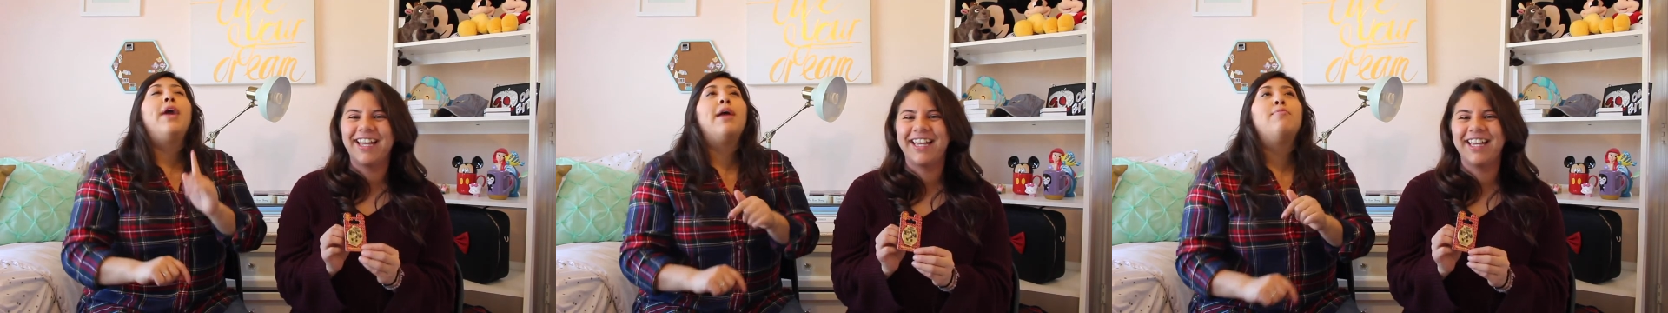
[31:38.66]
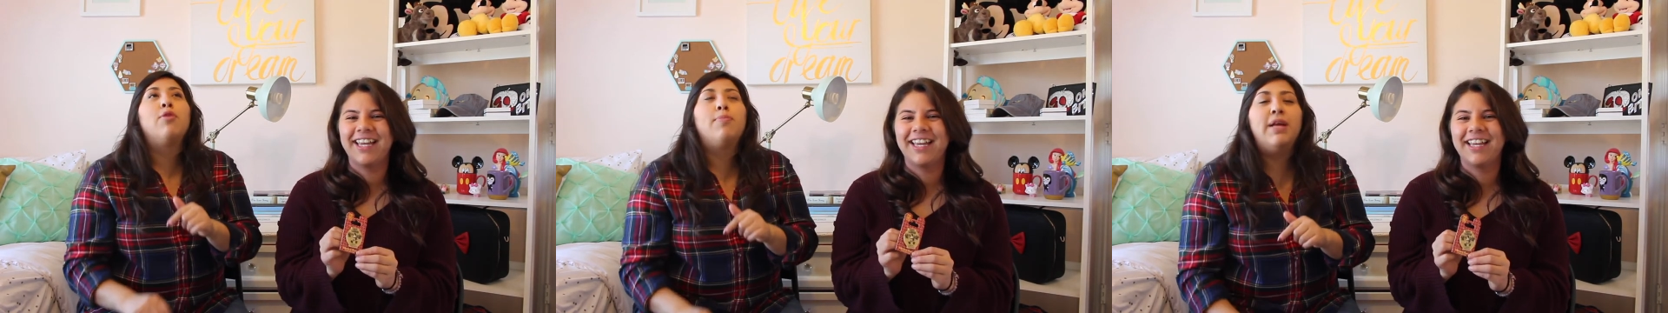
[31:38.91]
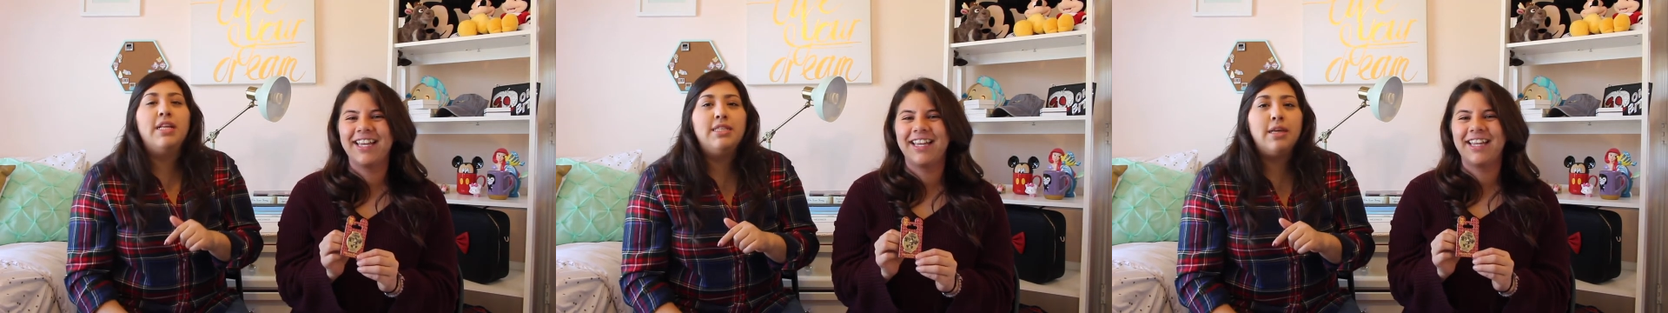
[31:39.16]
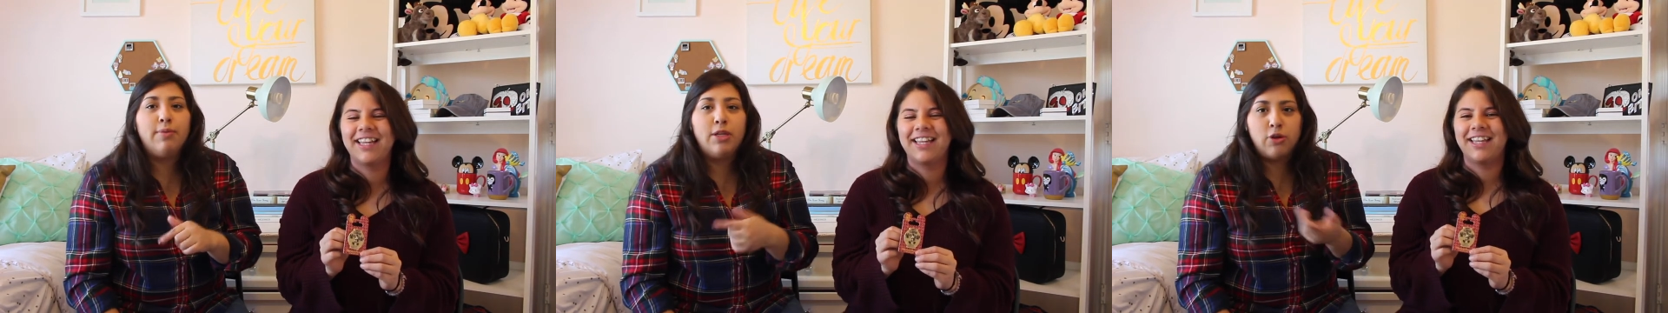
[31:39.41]
Speaker 1: we had more
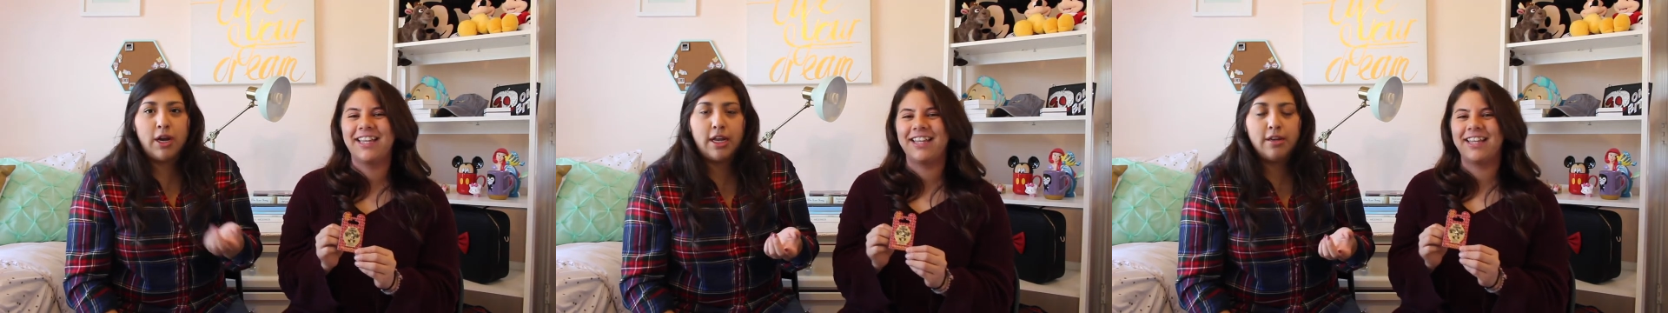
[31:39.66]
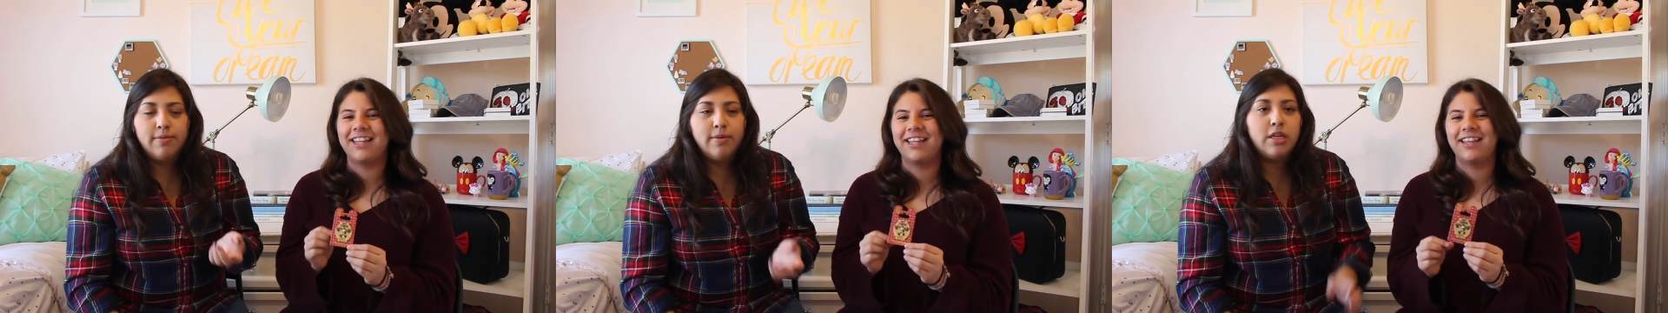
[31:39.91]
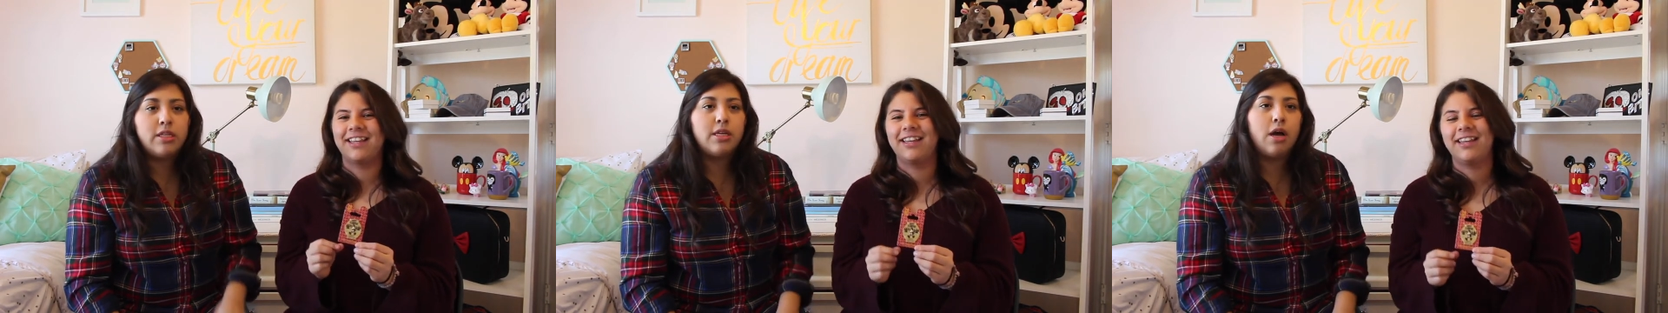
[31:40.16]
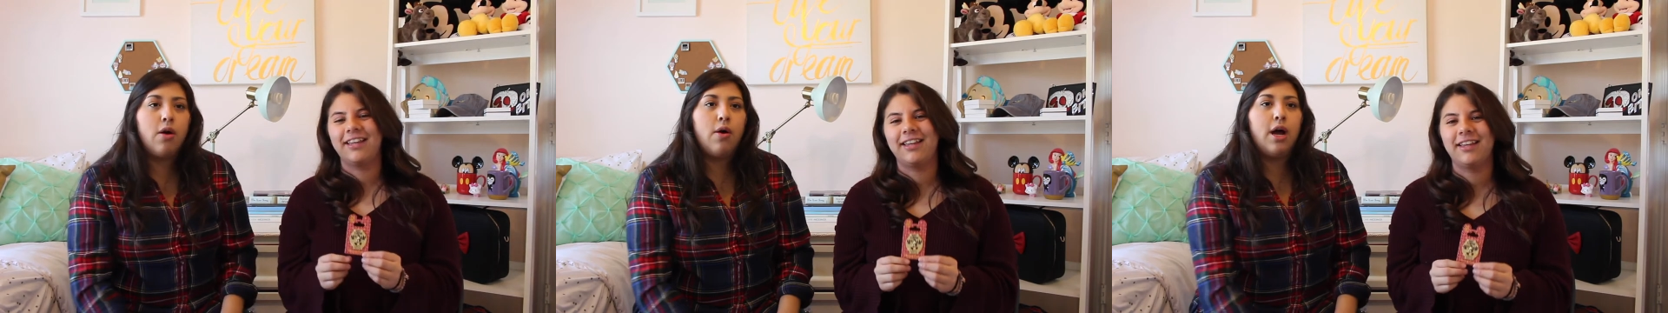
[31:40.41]
pins that we traded.
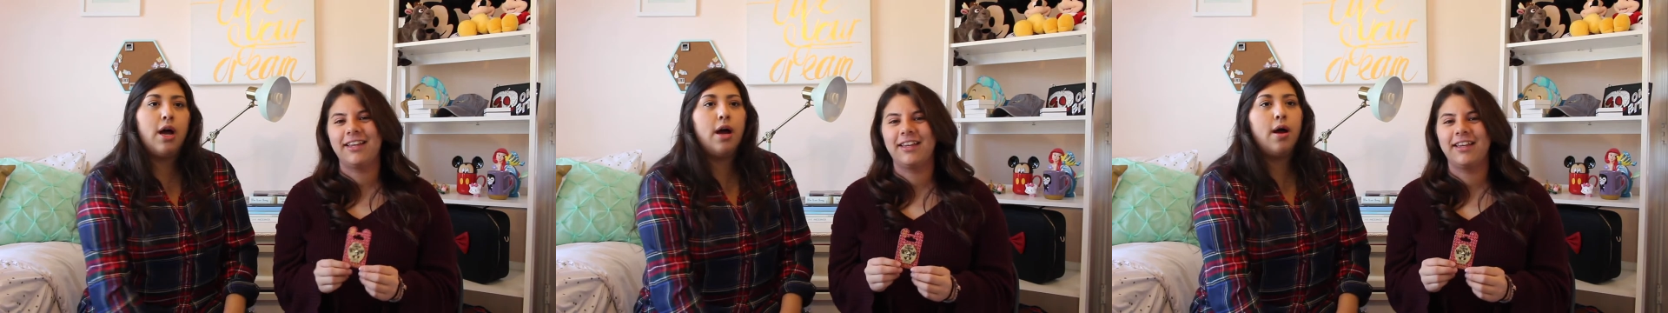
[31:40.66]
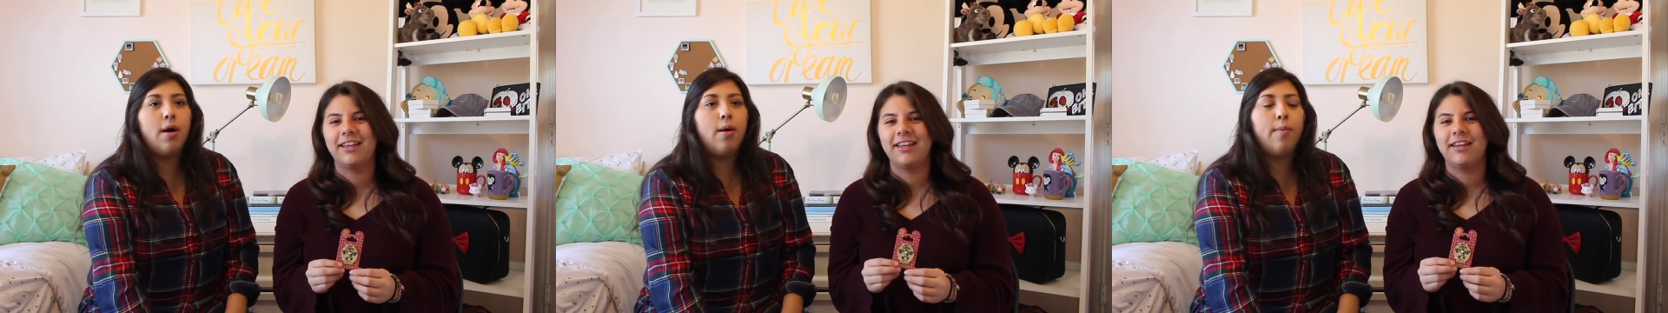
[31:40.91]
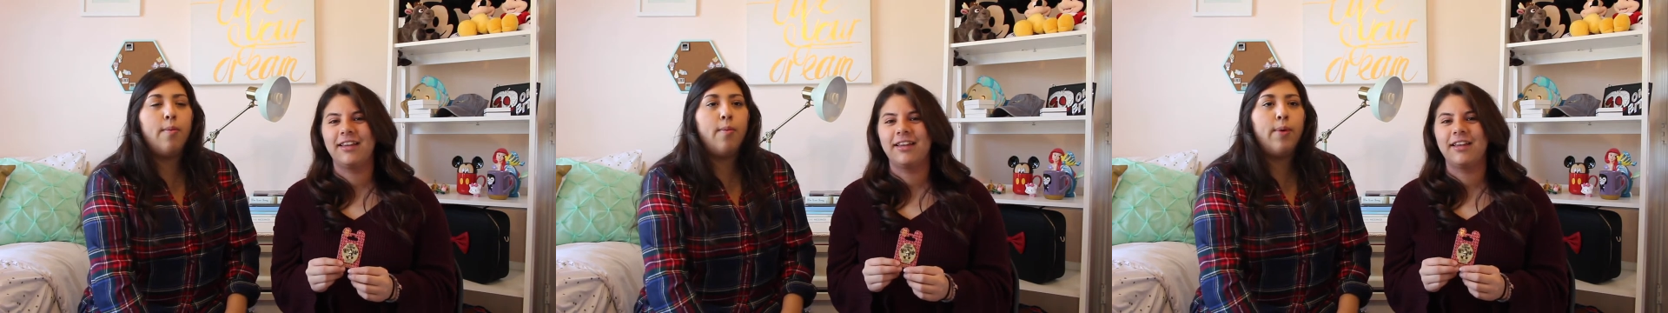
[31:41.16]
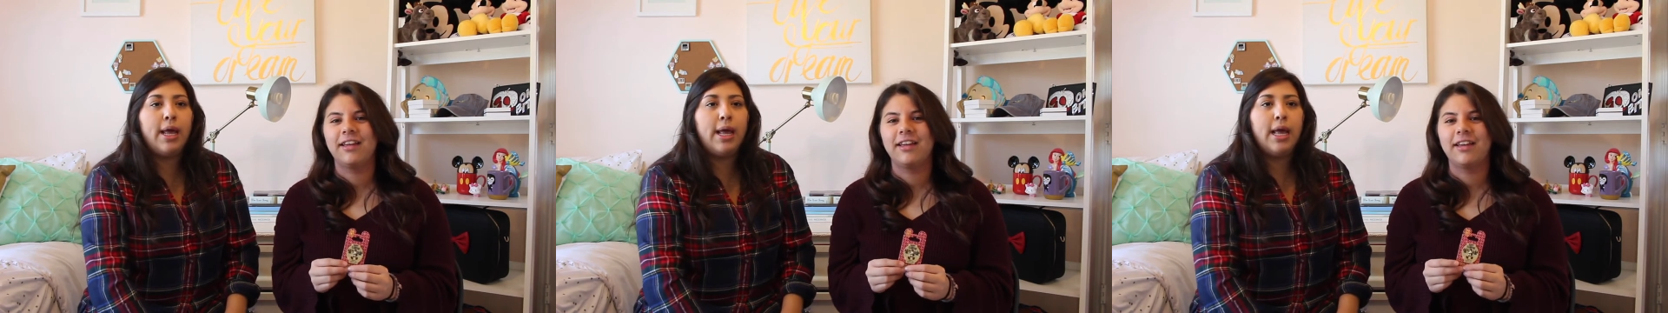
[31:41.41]
So
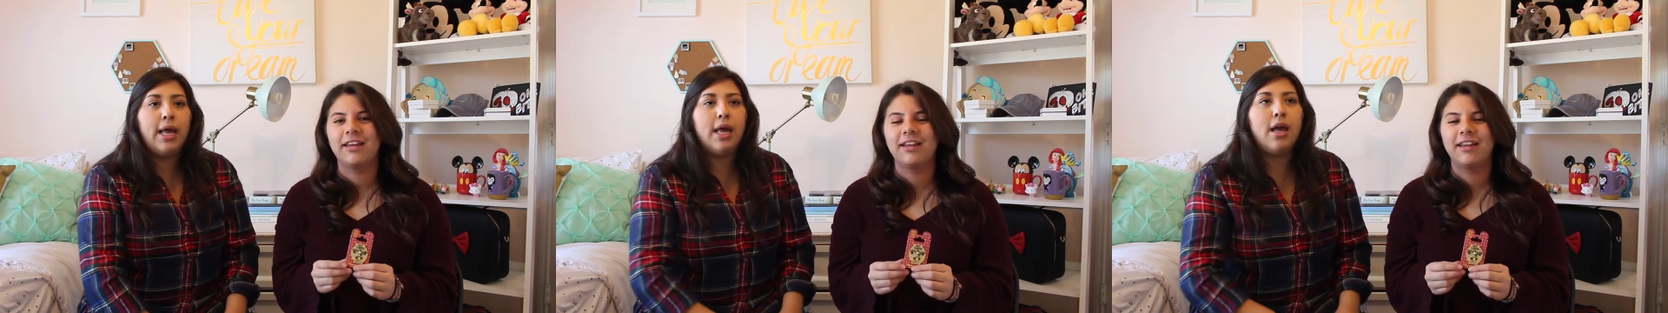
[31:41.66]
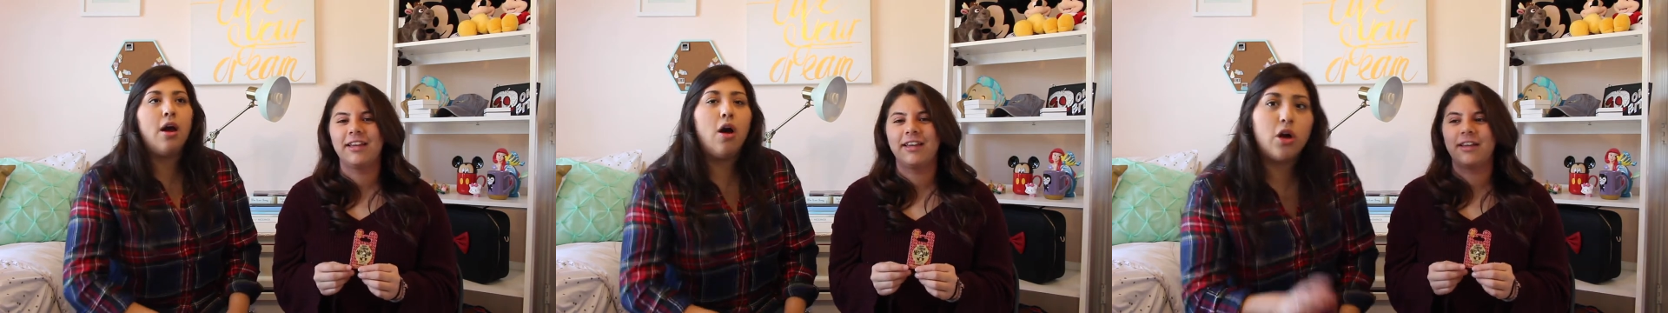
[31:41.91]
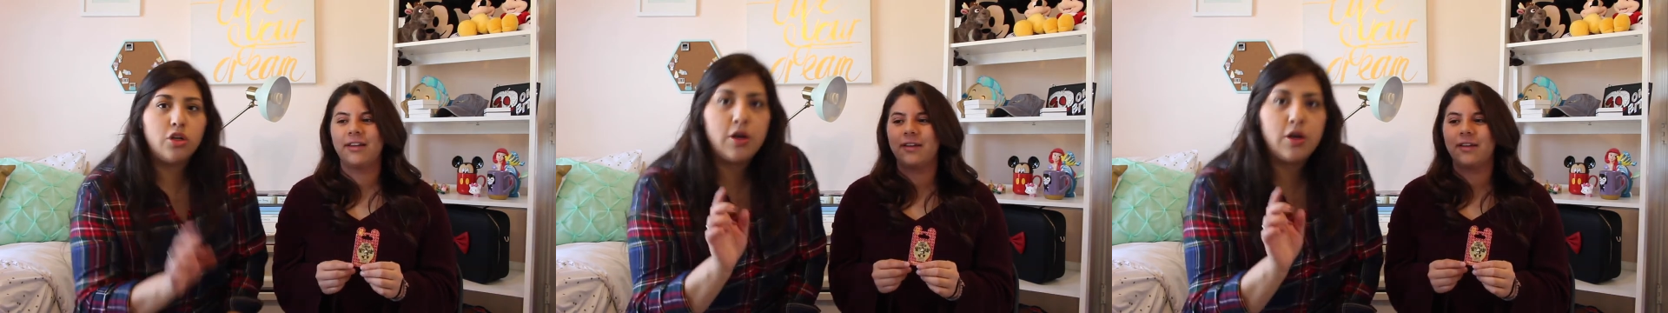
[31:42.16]
um, we are